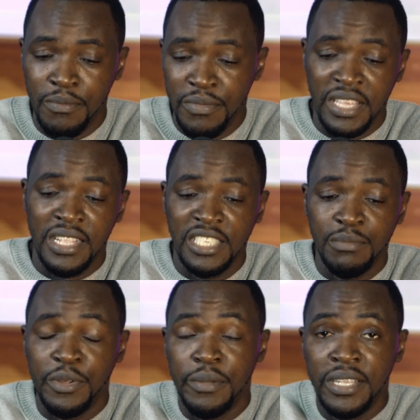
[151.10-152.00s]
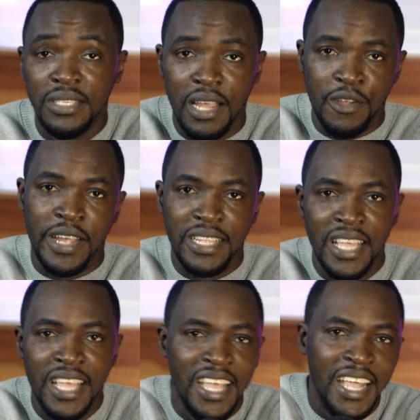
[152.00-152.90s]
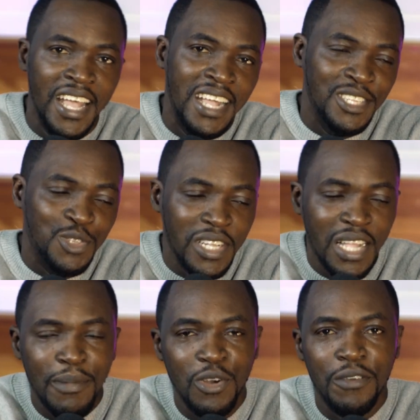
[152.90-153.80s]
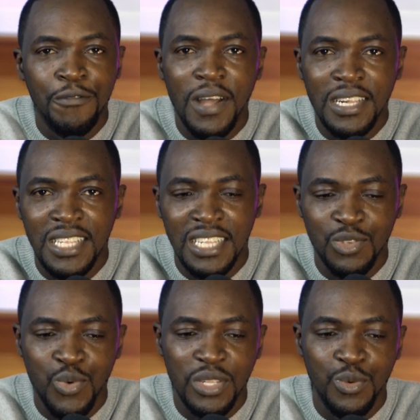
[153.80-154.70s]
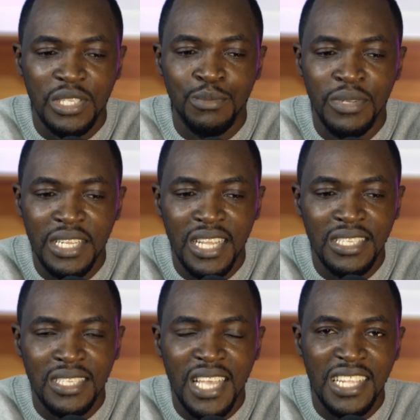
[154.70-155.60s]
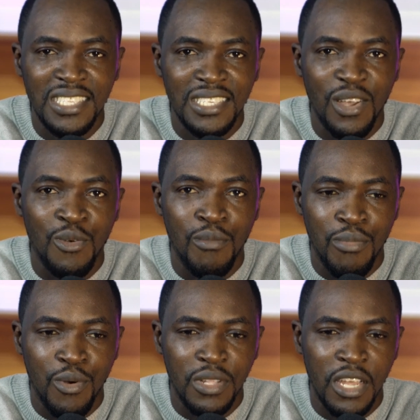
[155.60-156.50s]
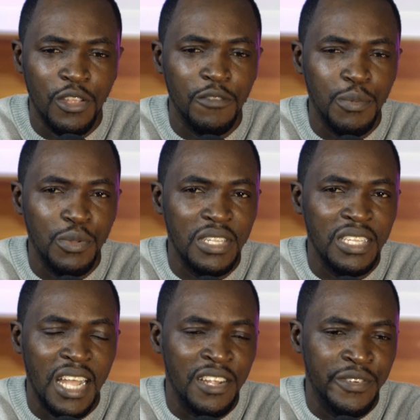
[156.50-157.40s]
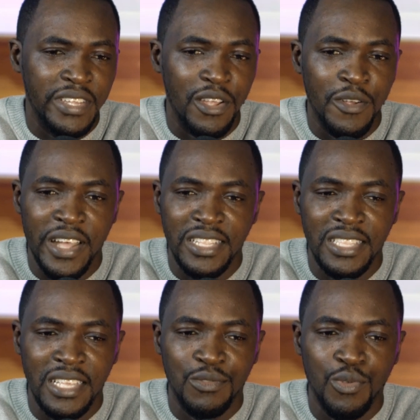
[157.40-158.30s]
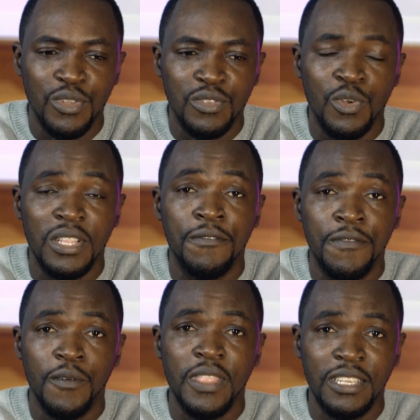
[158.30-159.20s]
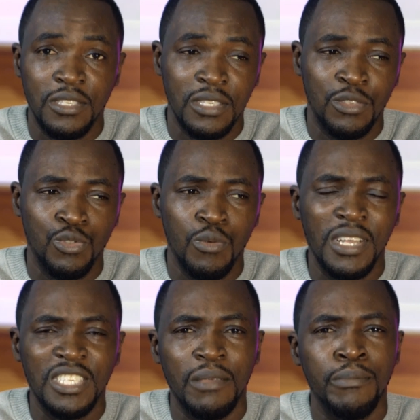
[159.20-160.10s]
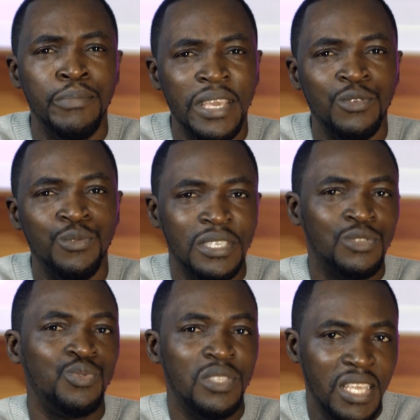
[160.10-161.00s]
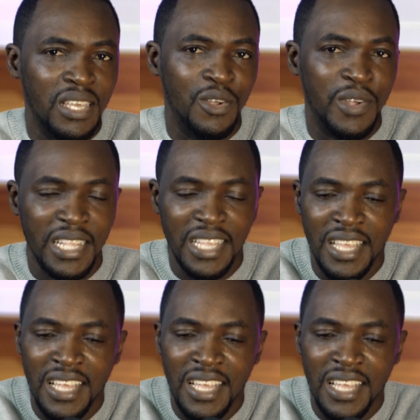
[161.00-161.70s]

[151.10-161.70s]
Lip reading: being experimental, all right? And he talked about the fact that when he was bringing Scanty on board, a lot of people didn't agree, all right? They thought or they felt that it's so much a big risk to take, all right?